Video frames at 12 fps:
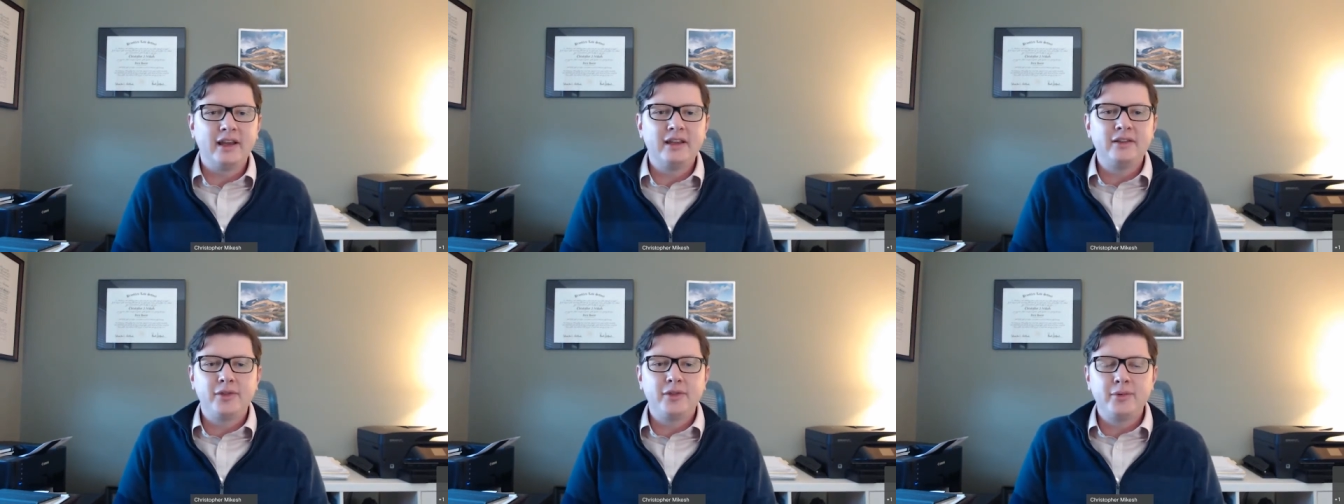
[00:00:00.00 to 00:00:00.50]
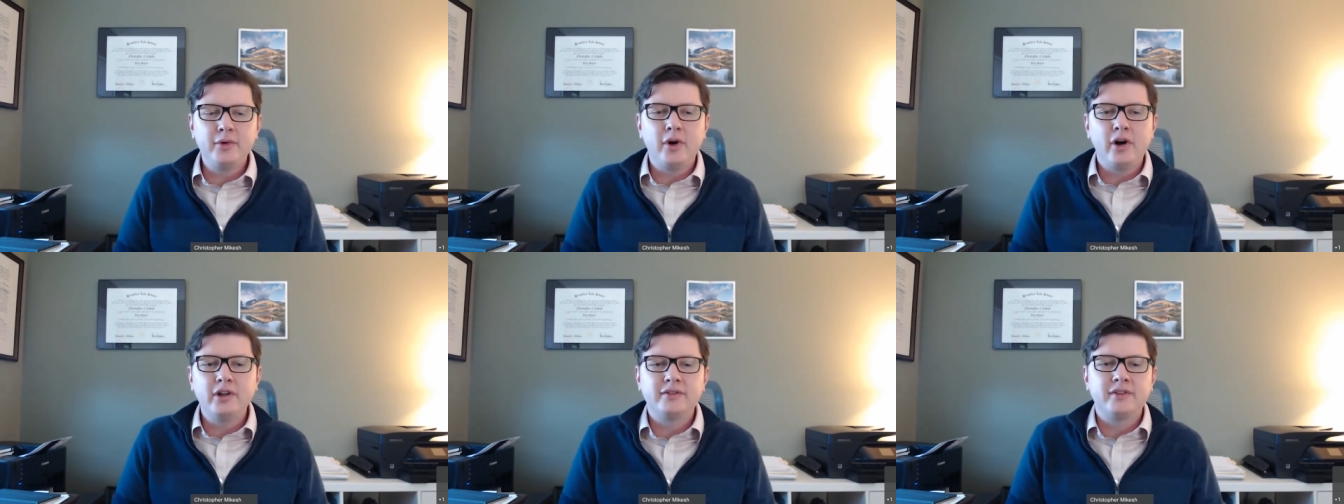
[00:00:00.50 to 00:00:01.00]
And through
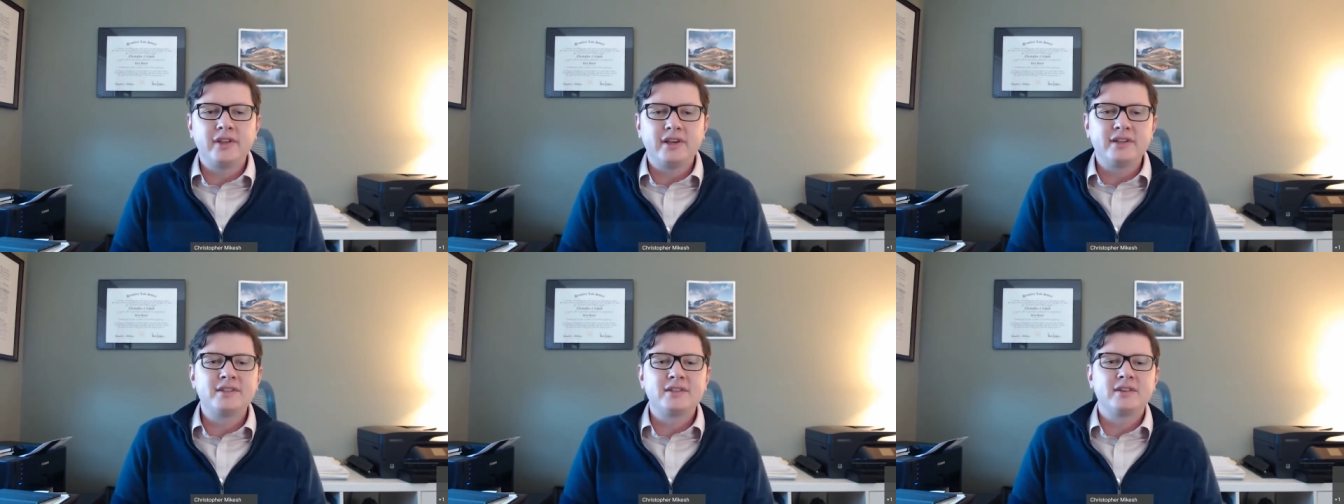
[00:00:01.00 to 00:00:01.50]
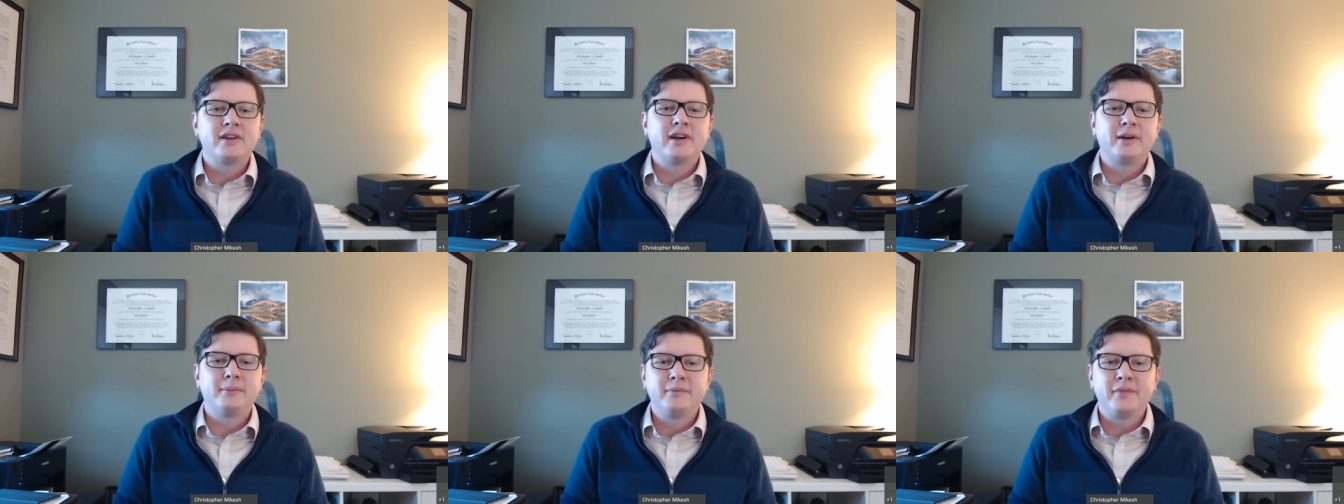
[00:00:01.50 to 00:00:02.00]
all of this,
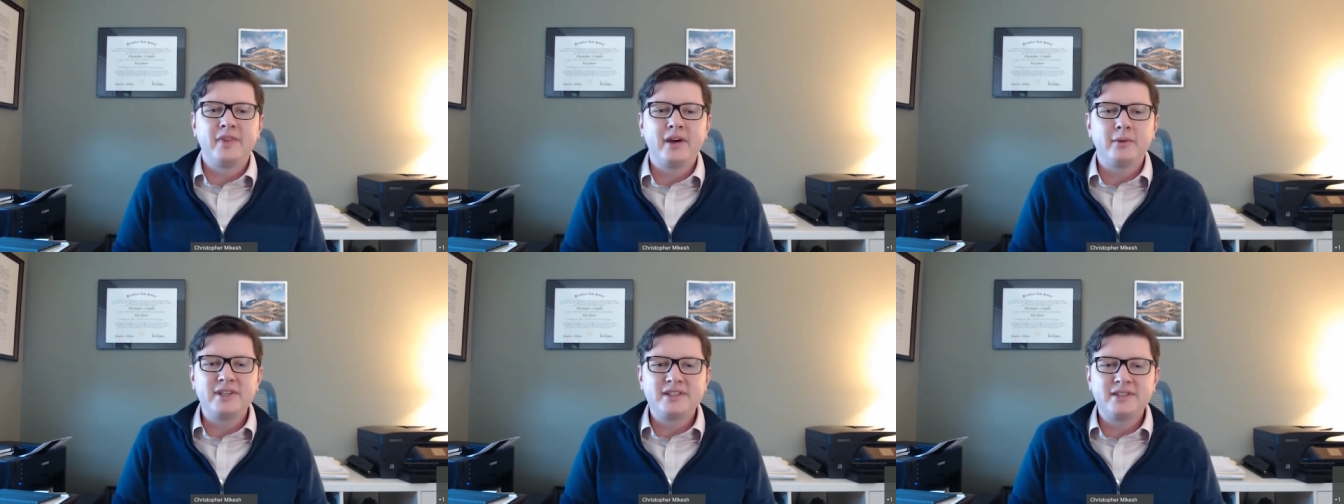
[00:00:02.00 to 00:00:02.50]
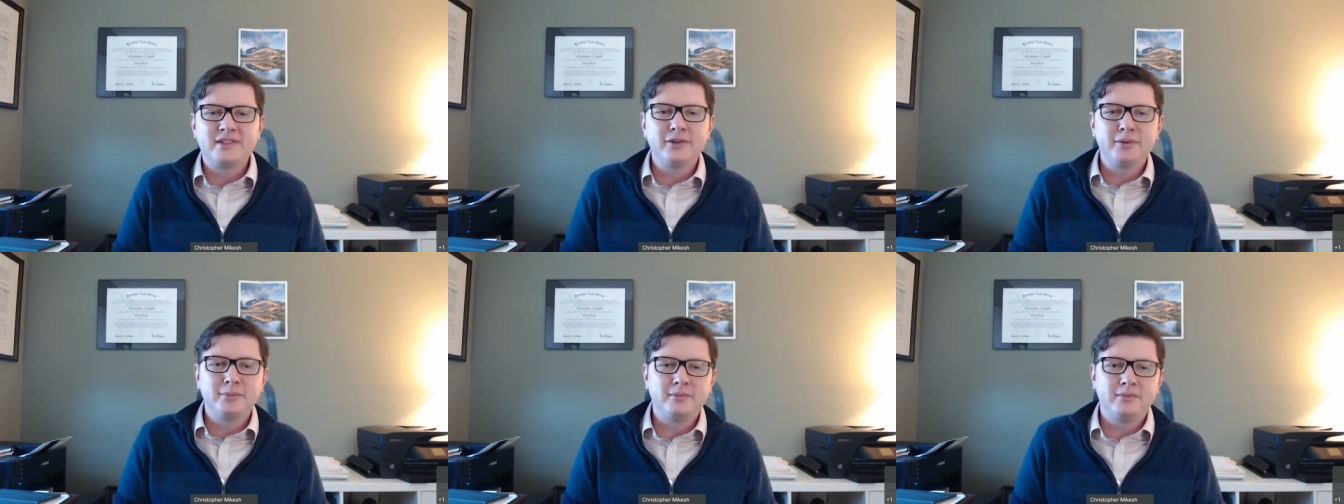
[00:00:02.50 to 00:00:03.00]
that we
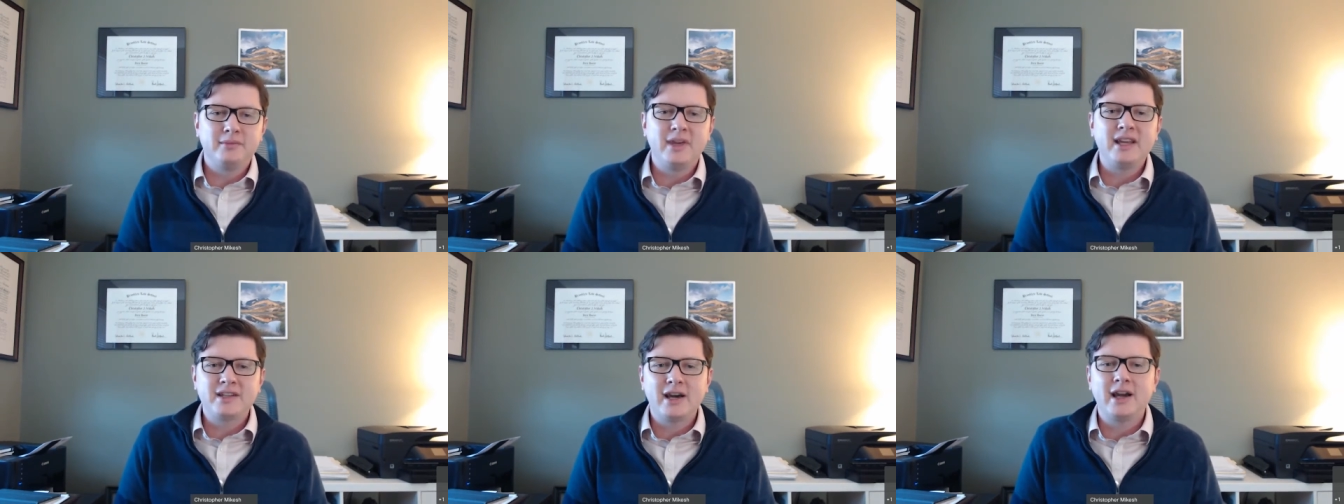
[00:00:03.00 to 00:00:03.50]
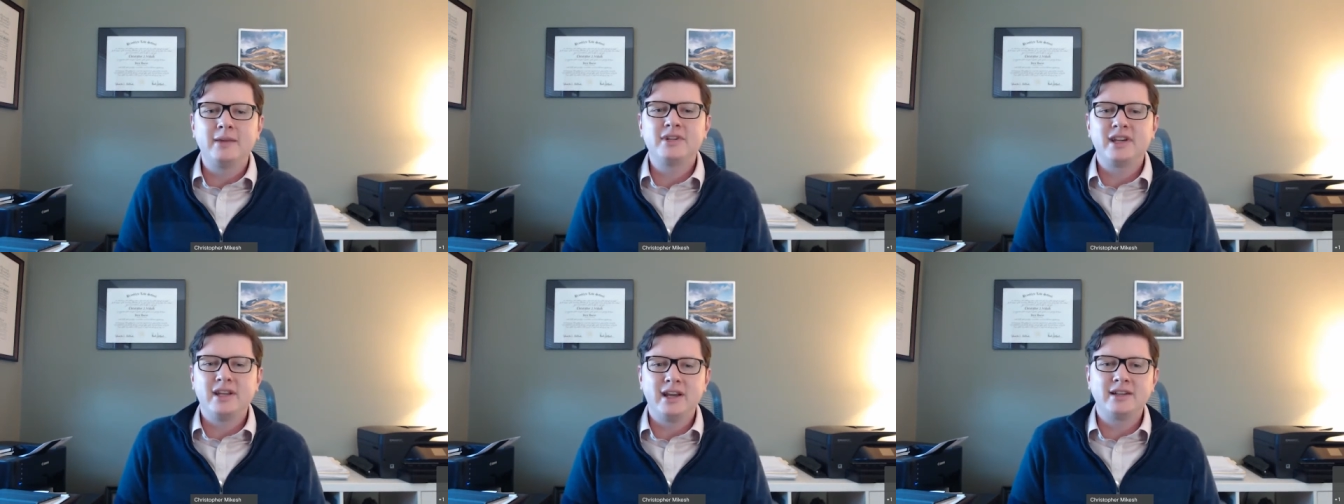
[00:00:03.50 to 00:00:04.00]
still make time
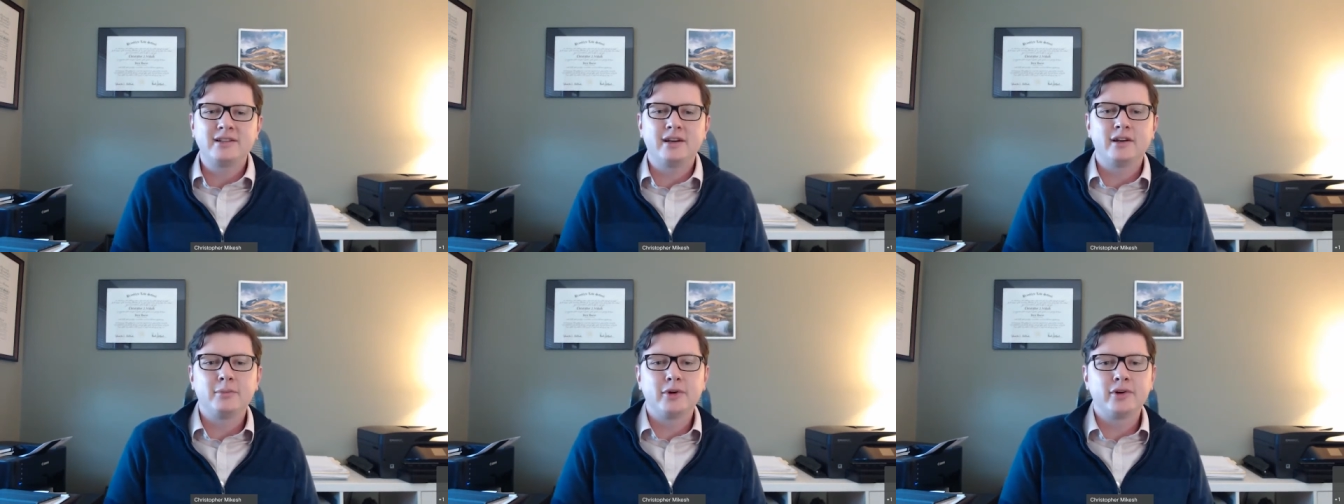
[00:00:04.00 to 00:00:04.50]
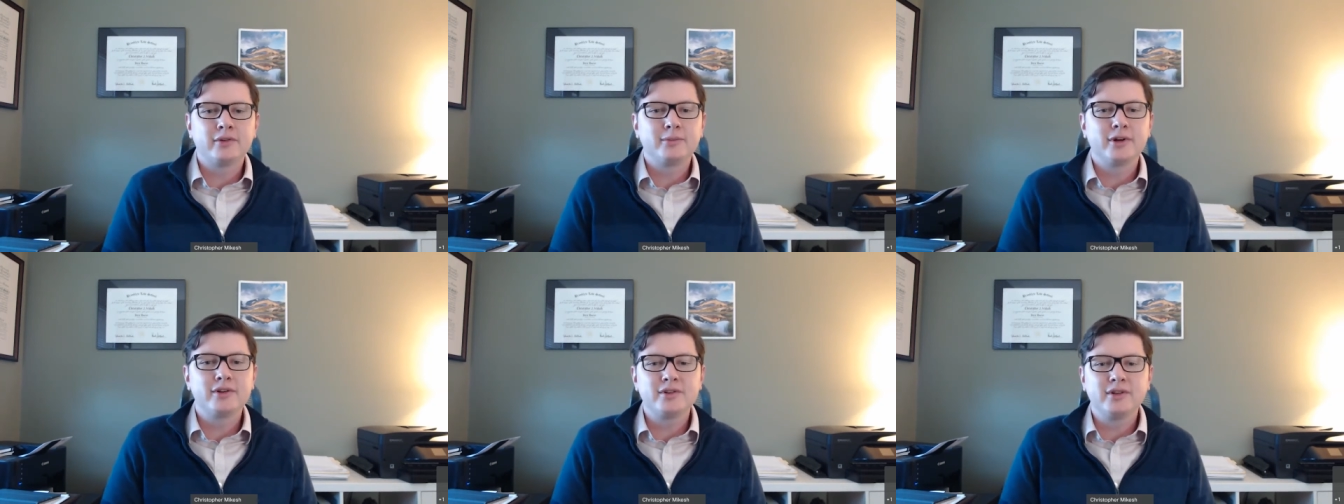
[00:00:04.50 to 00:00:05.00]
to connect on a
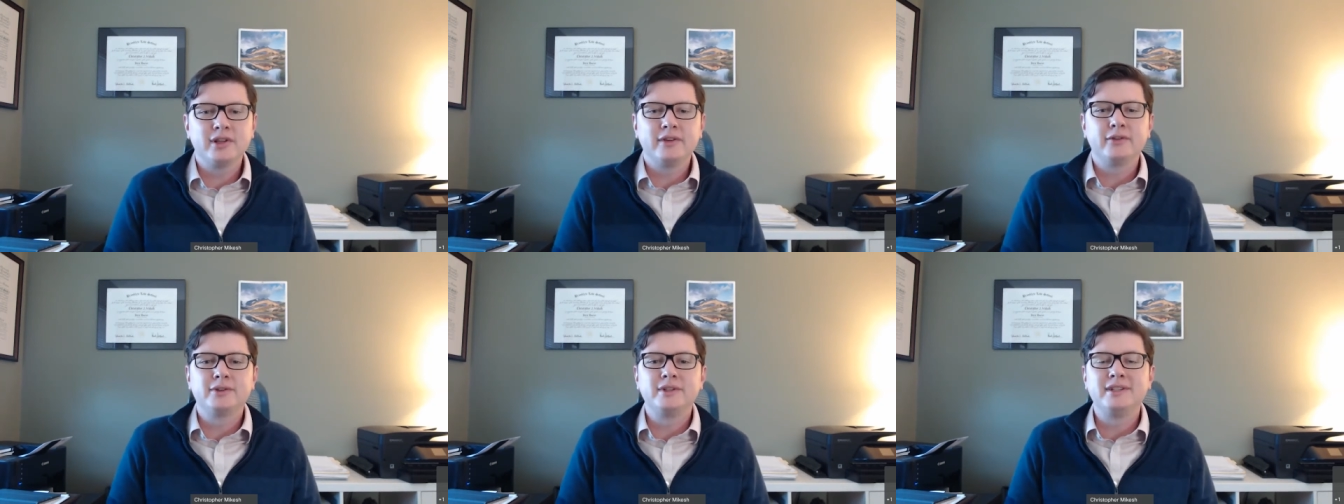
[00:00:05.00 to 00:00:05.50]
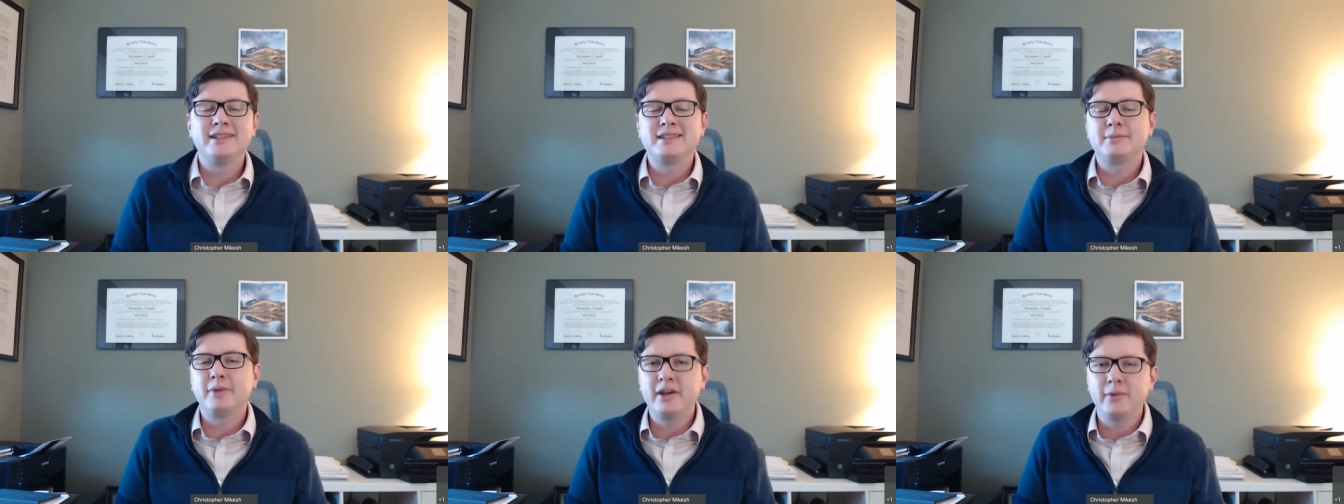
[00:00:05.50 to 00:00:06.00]
personal level
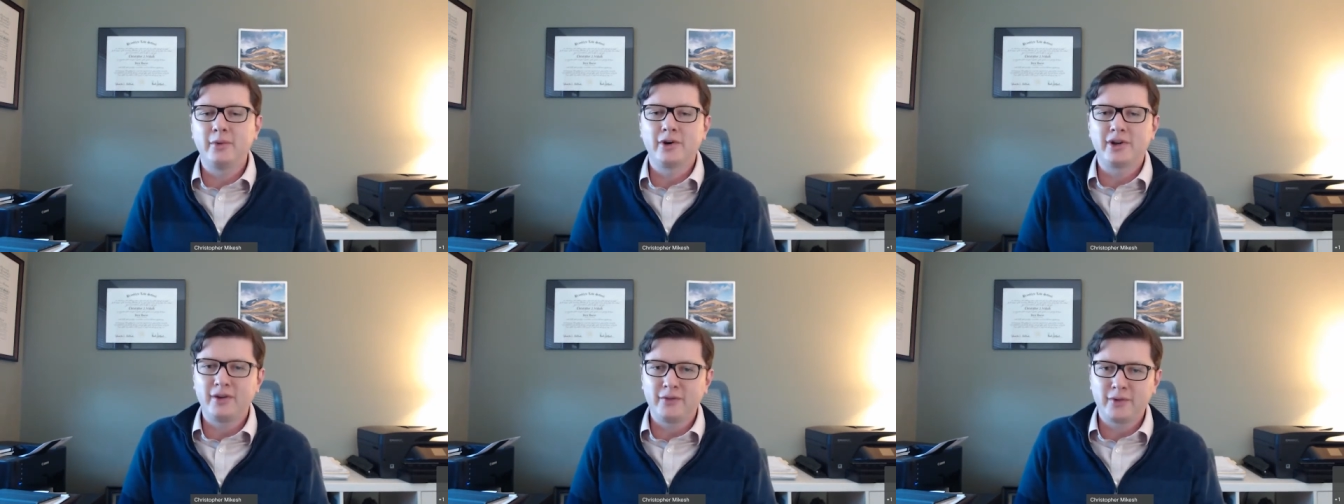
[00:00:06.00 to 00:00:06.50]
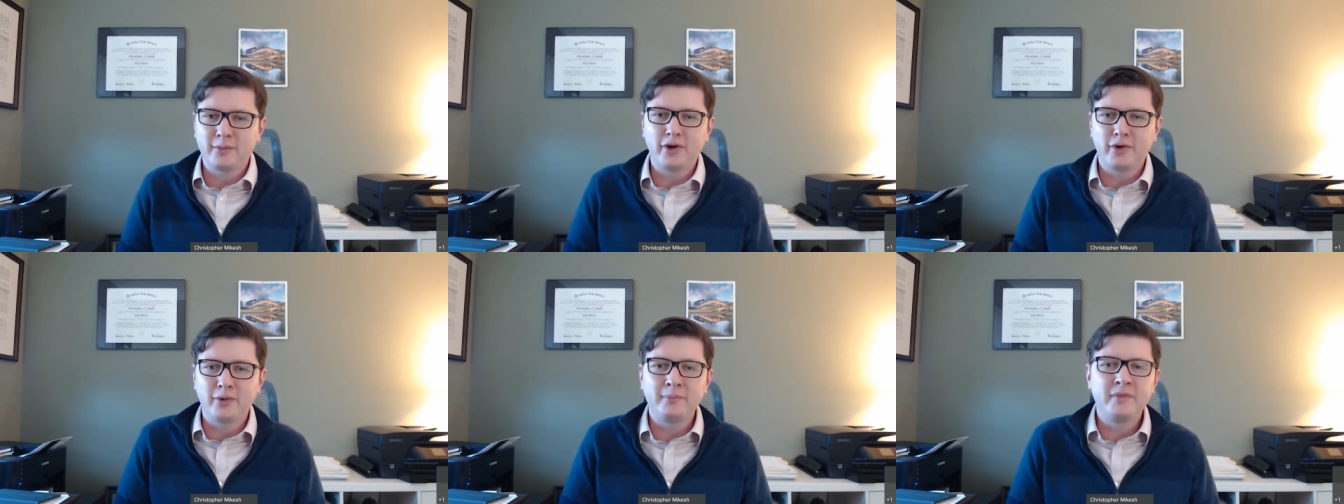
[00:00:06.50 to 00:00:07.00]
despite working from
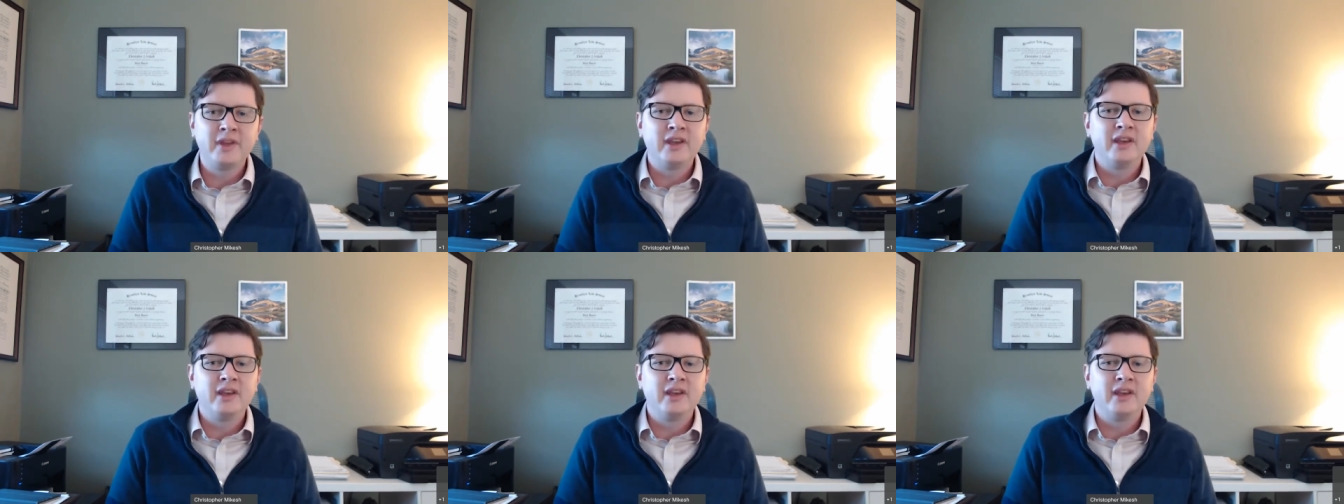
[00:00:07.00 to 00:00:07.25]
home